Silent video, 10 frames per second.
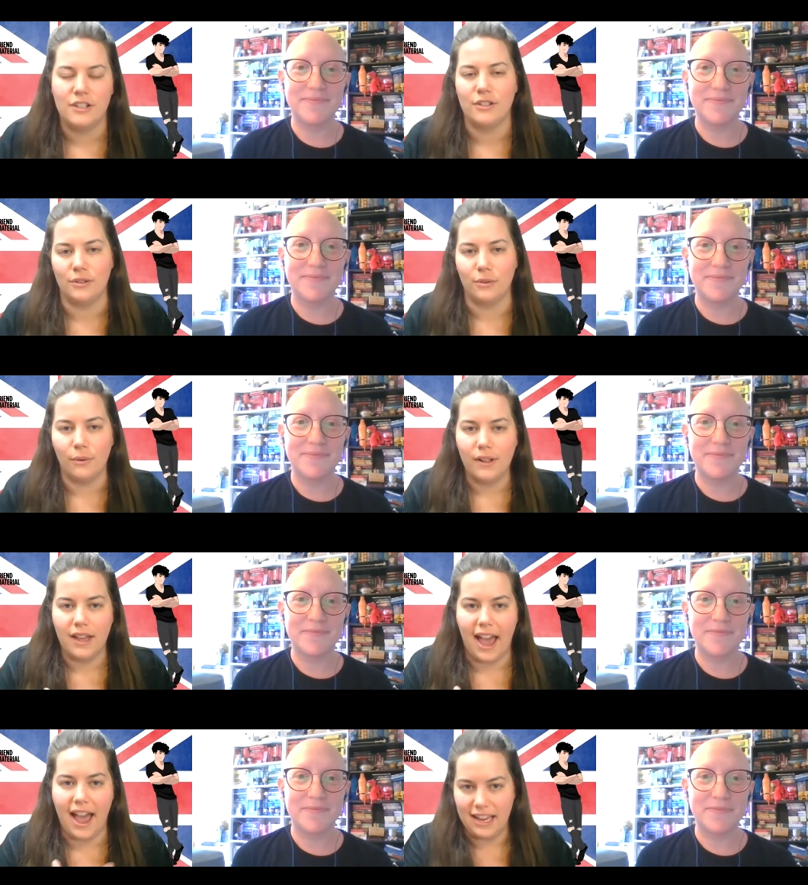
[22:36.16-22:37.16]
Speaker 1: do
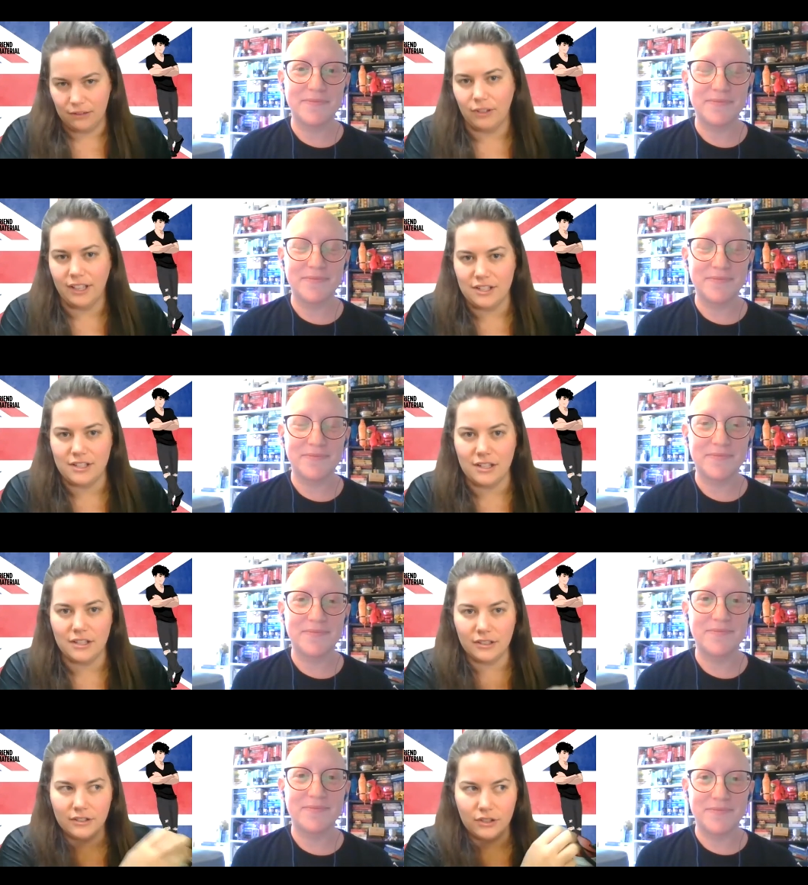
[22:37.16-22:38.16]
in
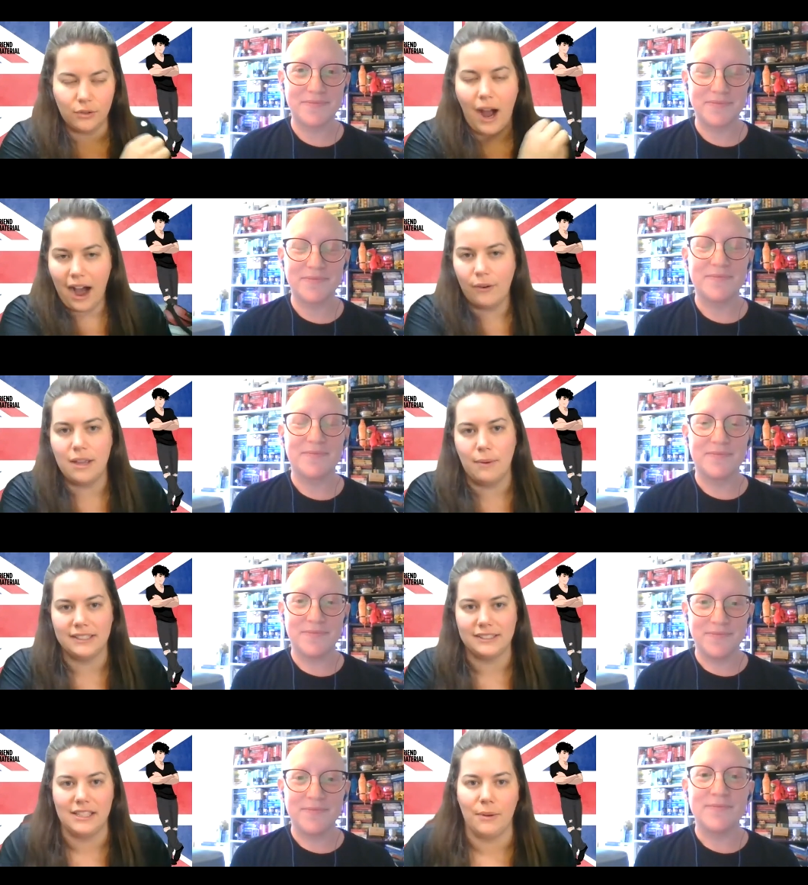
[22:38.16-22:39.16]
relation to how he
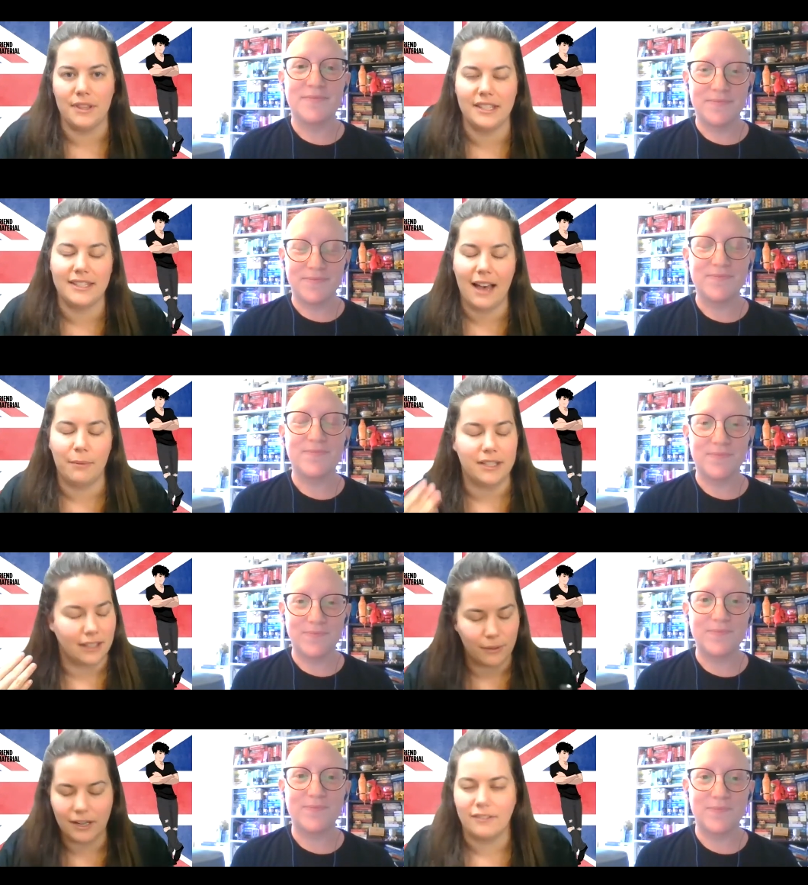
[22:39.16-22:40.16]
wants to deal with his dad, but he's
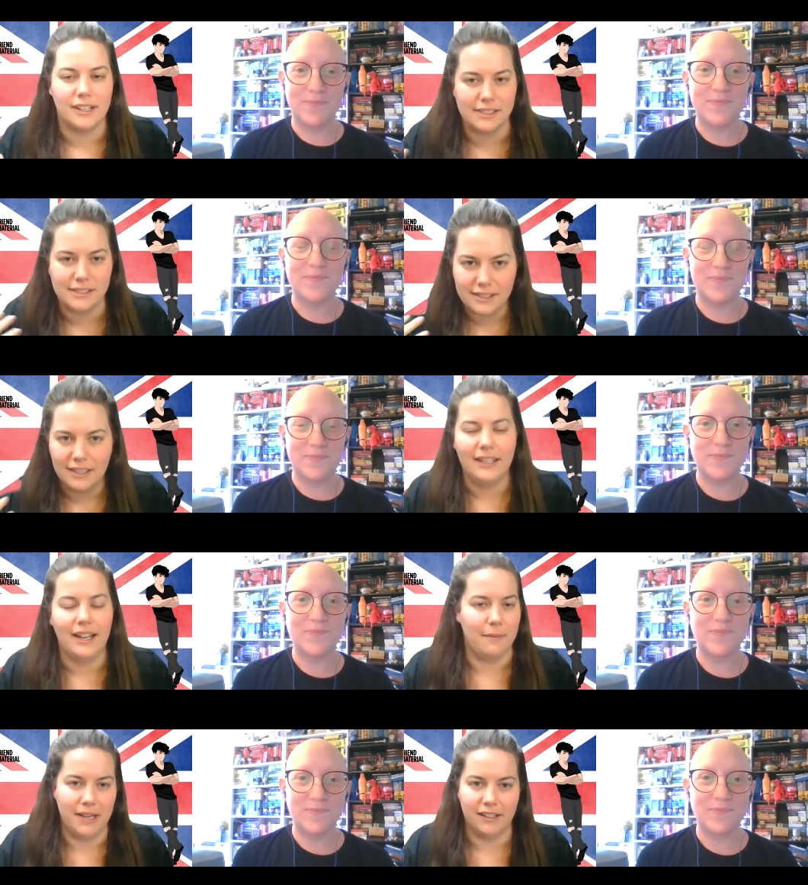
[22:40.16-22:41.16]
like, whatever it is,
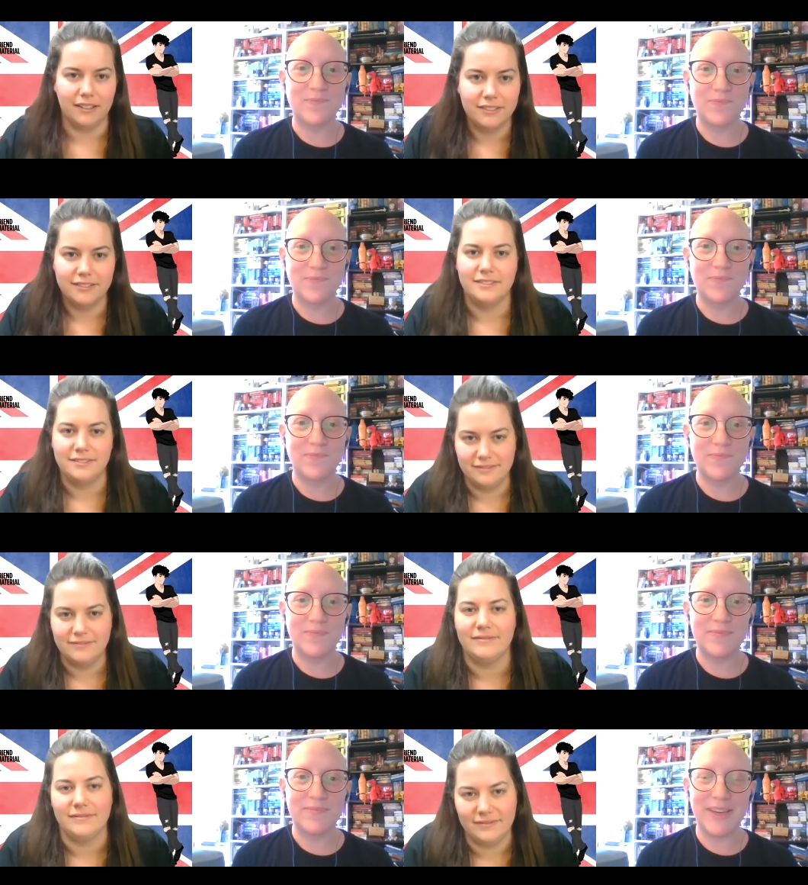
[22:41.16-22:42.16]
I'm here.
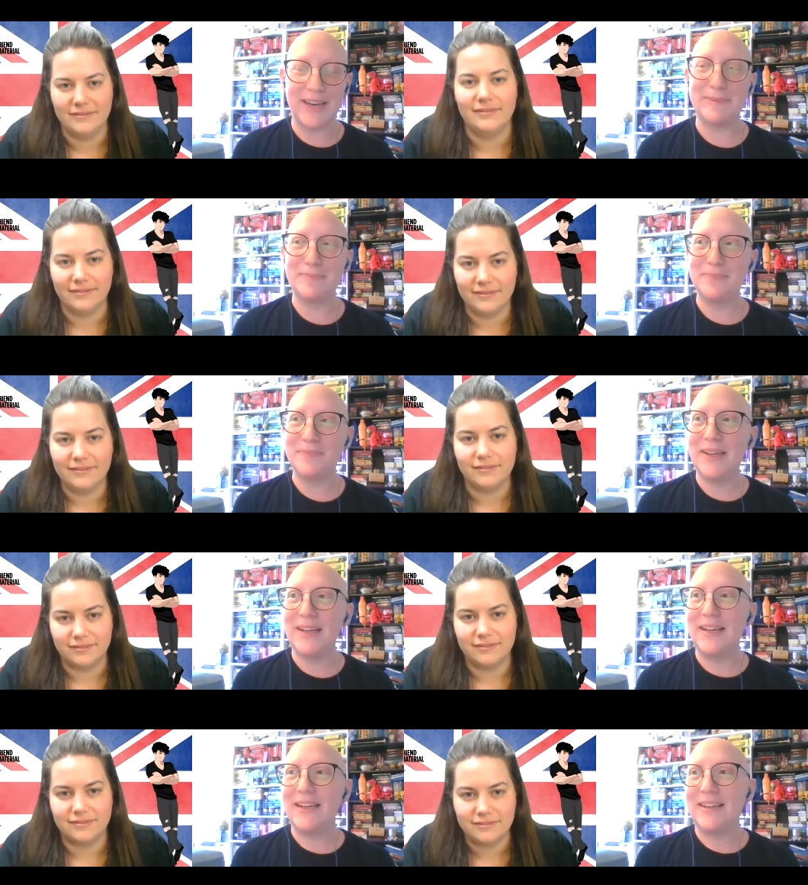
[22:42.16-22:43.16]
Speaker 2: Yeah.
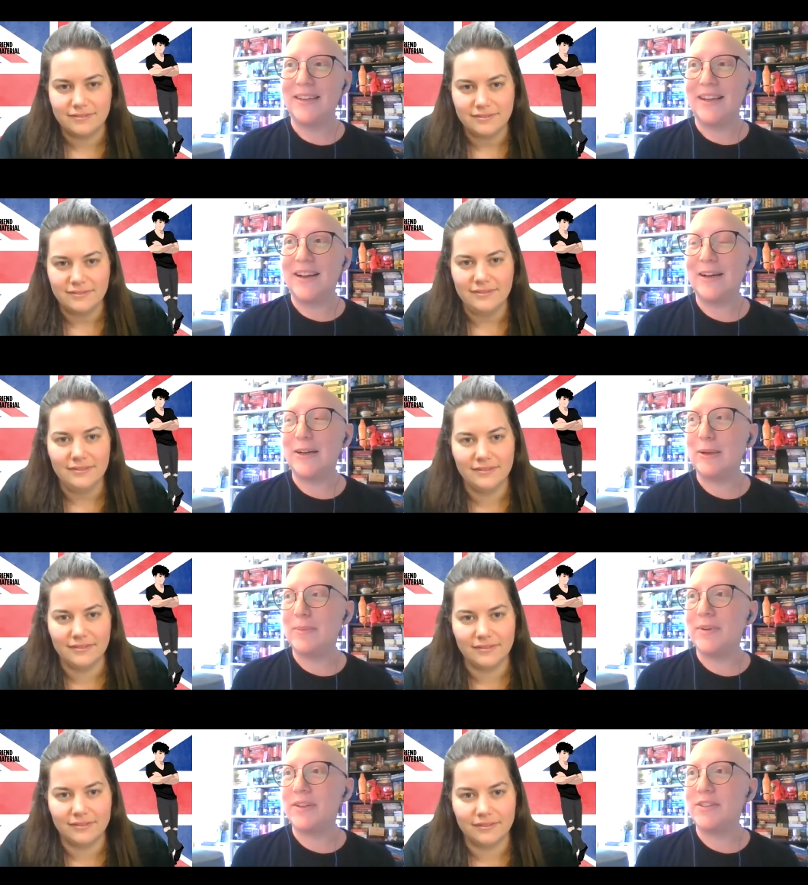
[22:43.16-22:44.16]

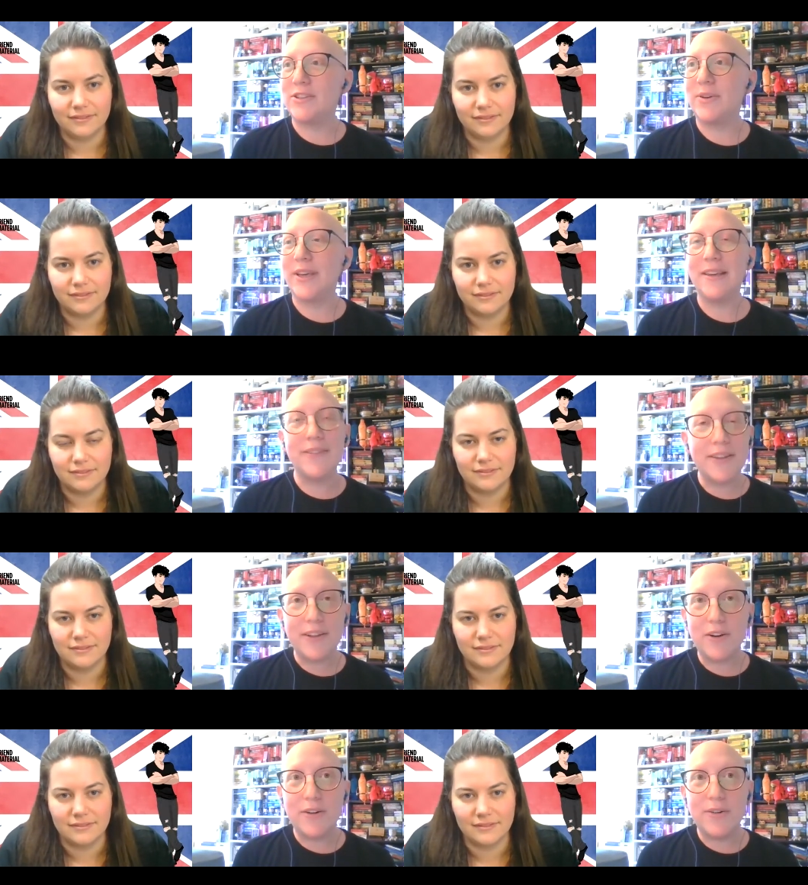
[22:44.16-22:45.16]
So
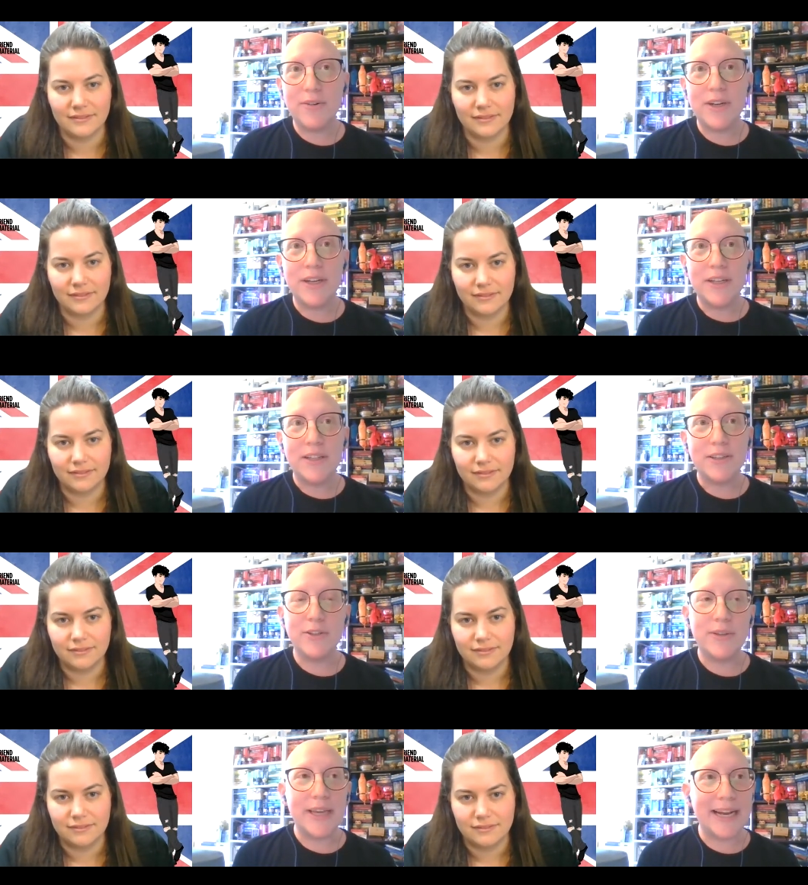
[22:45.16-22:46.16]
even though
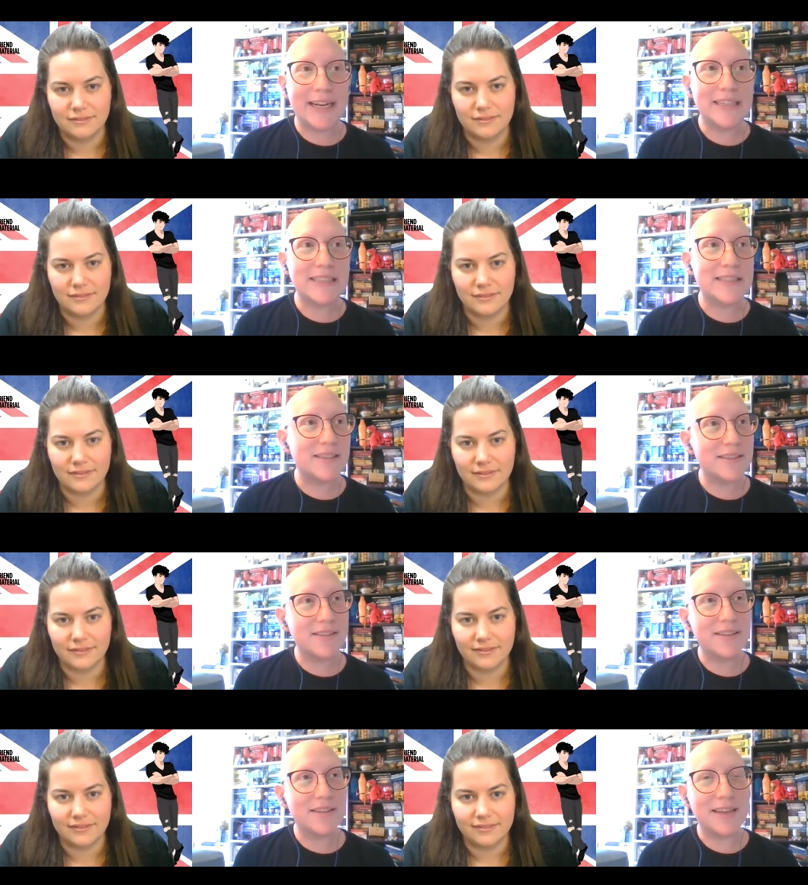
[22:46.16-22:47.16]
Luke
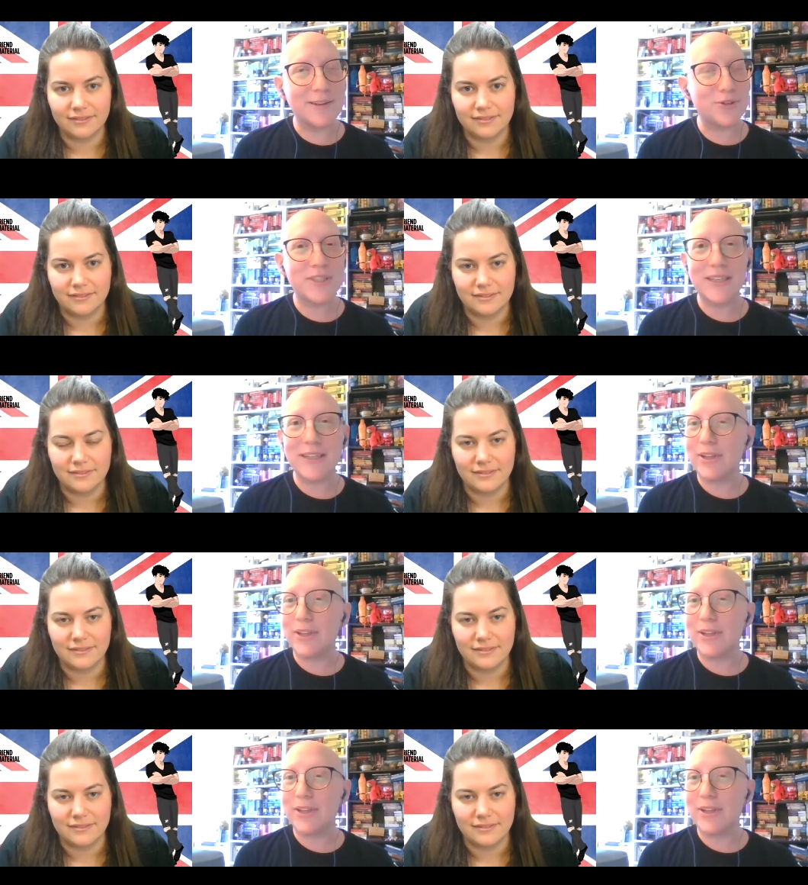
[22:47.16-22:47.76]
has interesting